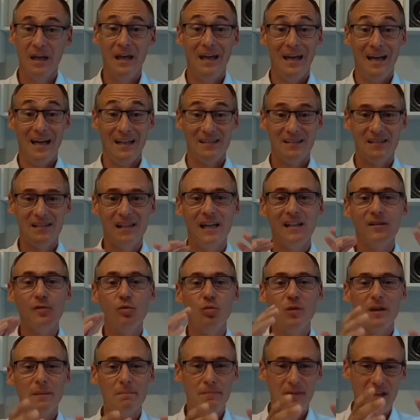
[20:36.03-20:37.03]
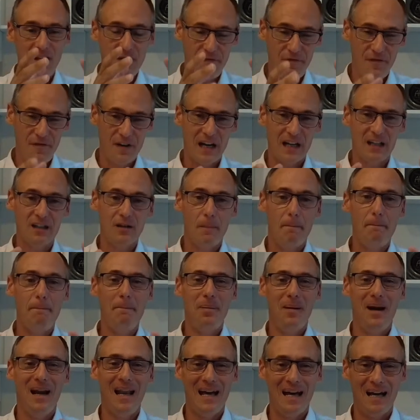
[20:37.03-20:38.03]
And then we define a
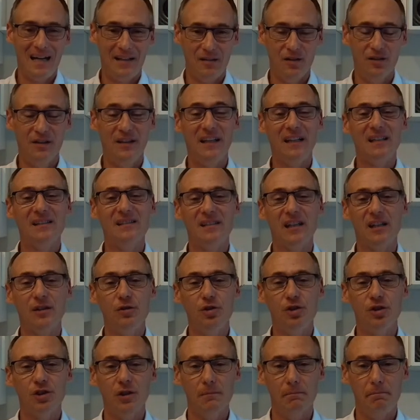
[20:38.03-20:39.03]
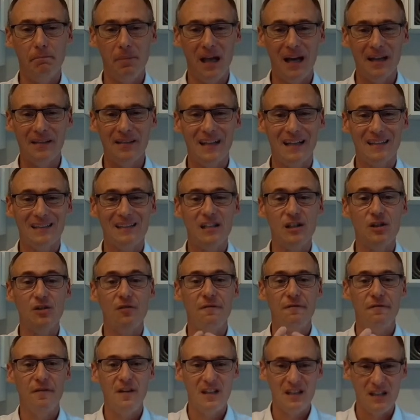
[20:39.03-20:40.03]
plan, an execution plan that is
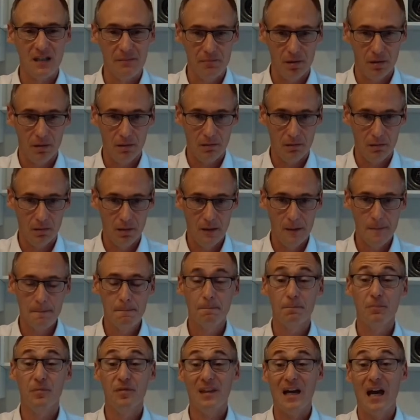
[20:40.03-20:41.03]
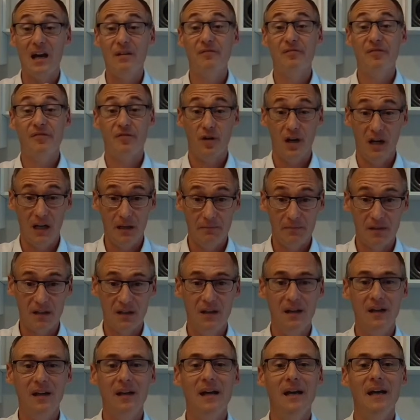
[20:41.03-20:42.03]
feasible, time frame,
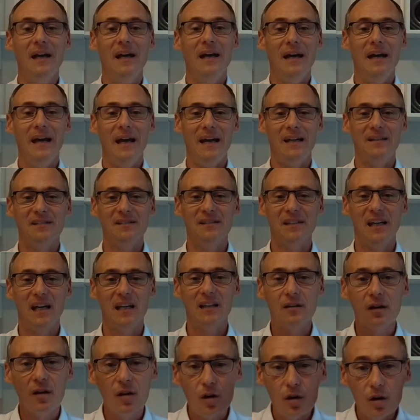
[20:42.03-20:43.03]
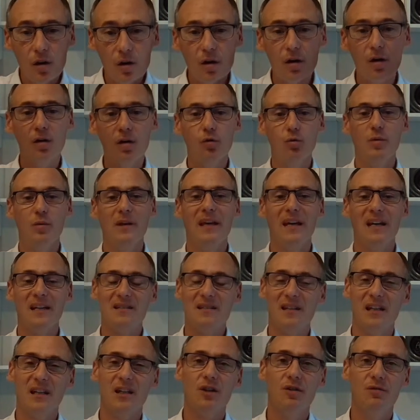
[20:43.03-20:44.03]
and then we
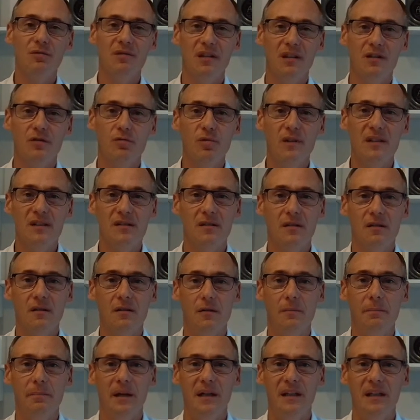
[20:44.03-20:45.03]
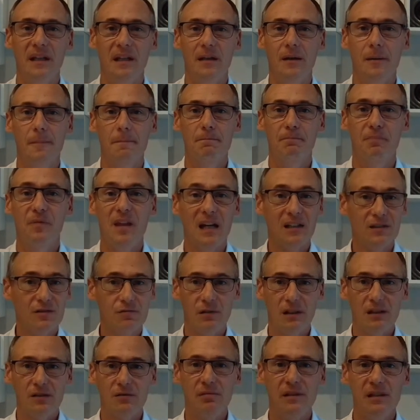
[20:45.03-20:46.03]
execute it with the company. That's
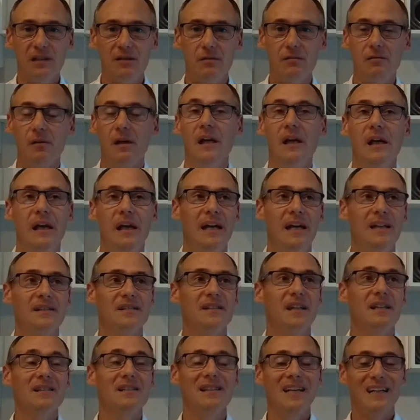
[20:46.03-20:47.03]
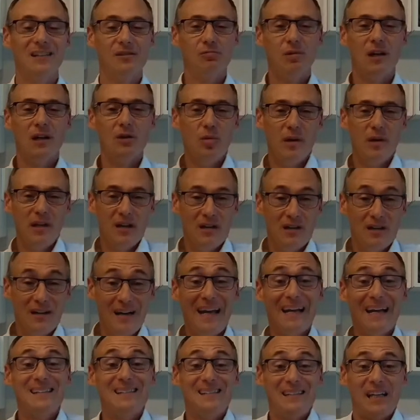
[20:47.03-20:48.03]
what we do. And then that's when we are
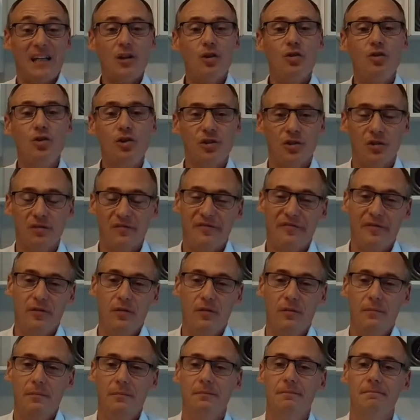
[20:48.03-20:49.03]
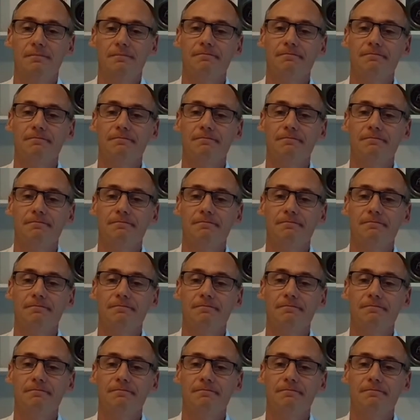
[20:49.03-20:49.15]
execution firm.